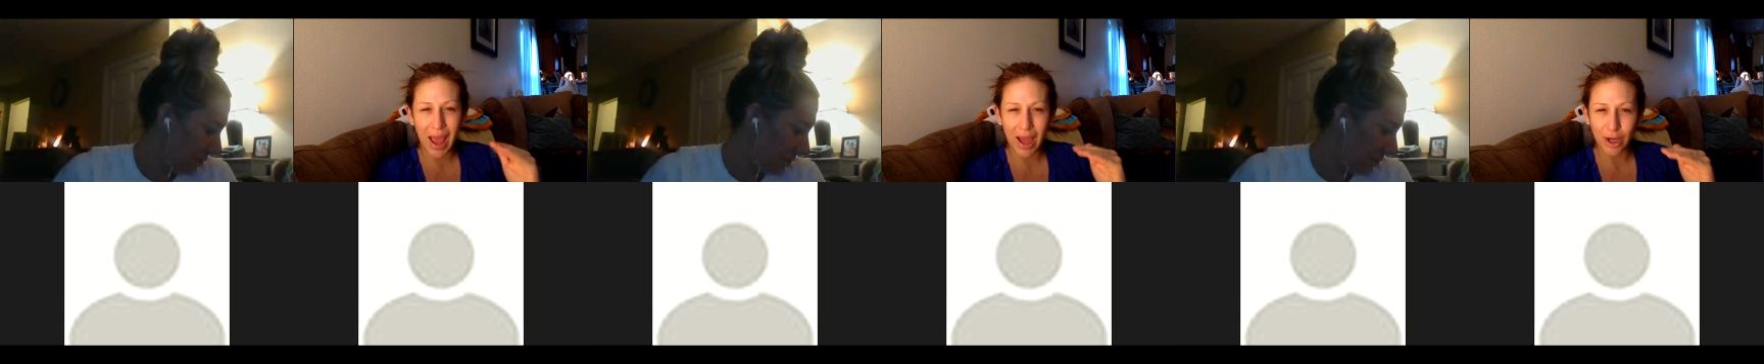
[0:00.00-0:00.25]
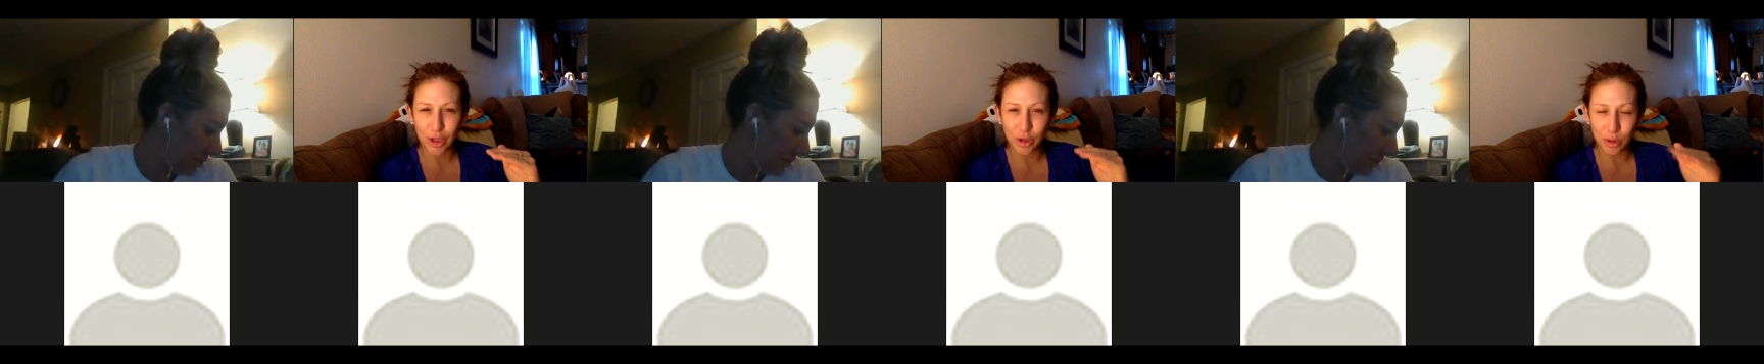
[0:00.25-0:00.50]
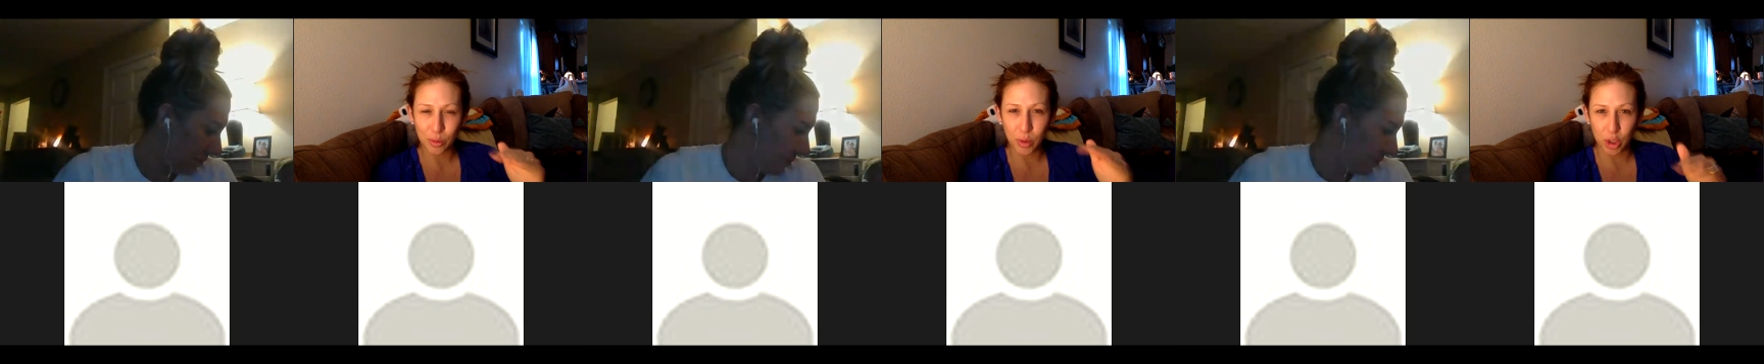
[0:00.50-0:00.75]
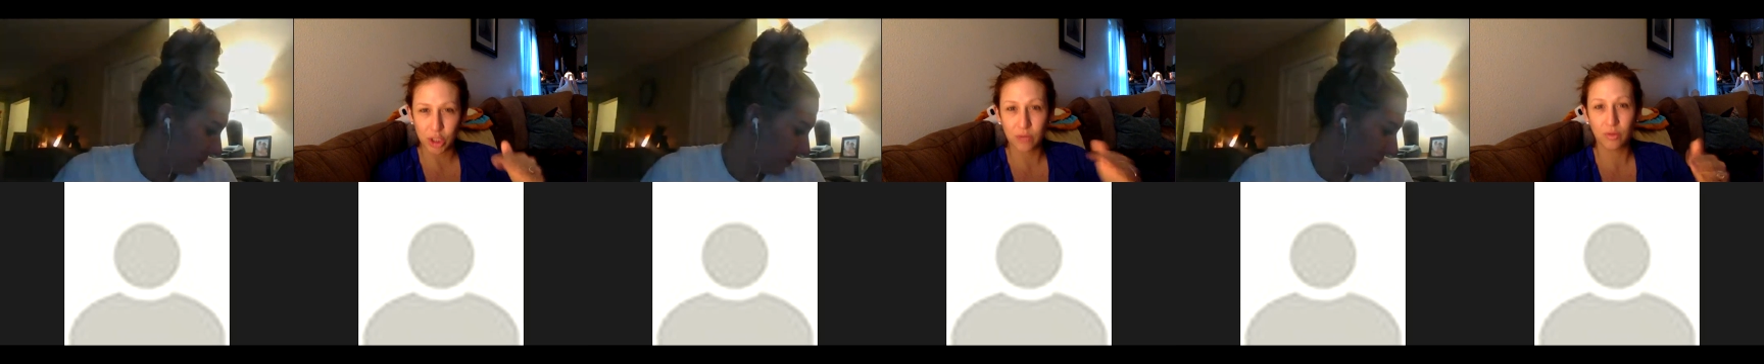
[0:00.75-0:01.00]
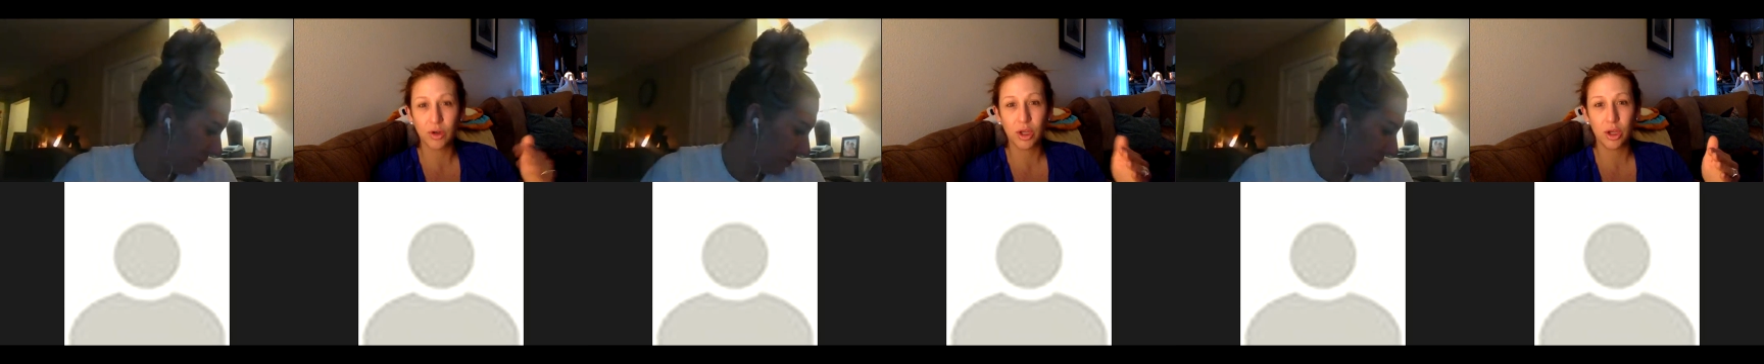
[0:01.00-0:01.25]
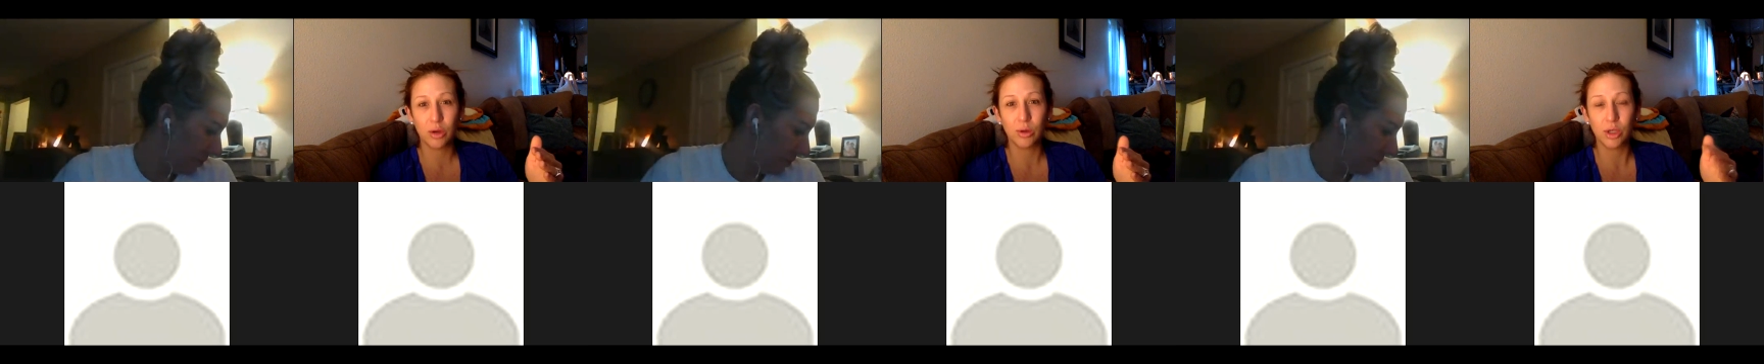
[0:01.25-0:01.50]
extra push for
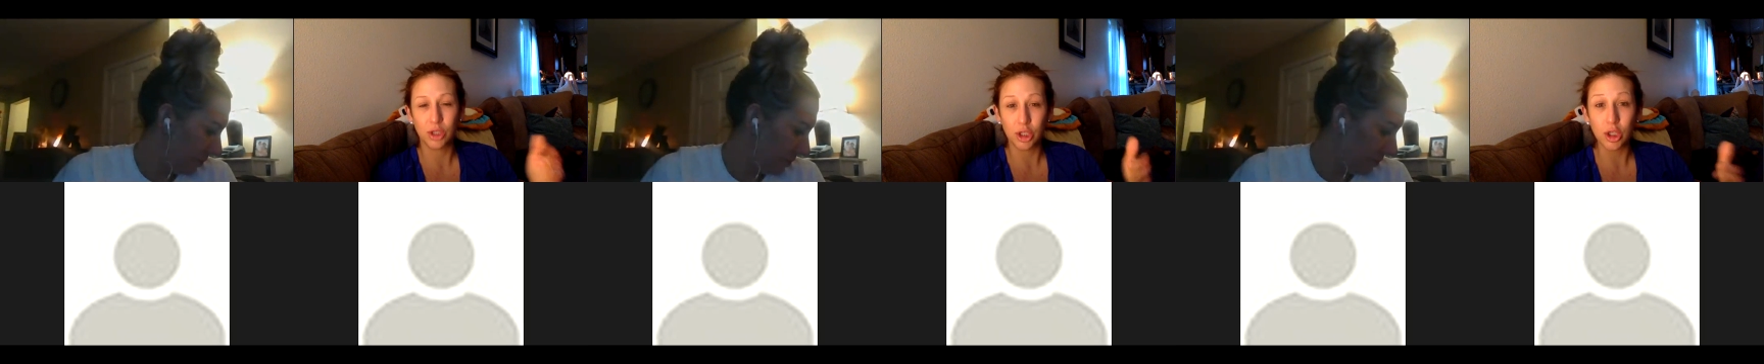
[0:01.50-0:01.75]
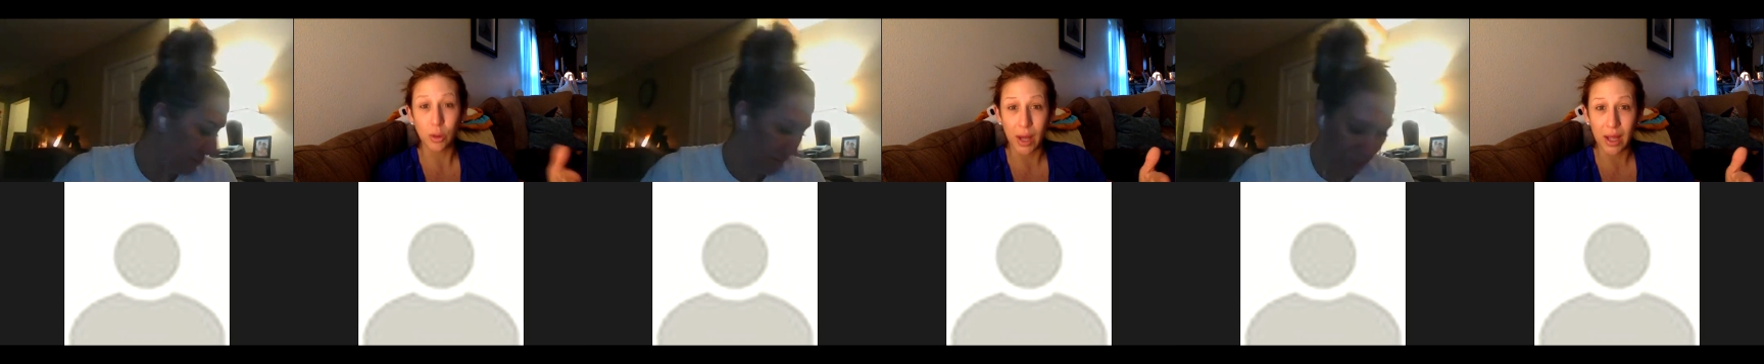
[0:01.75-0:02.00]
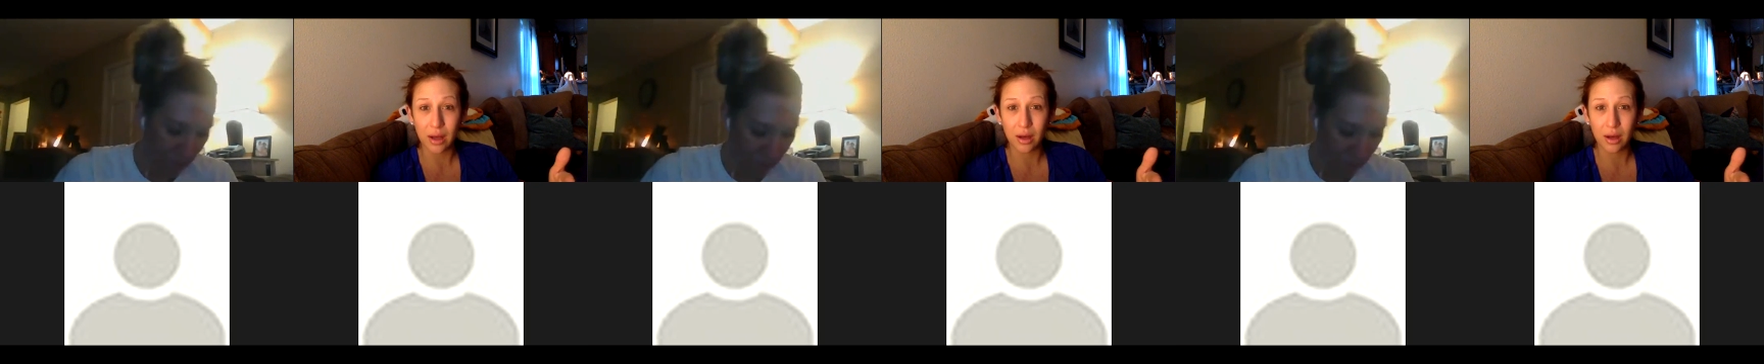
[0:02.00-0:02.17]
you to do it,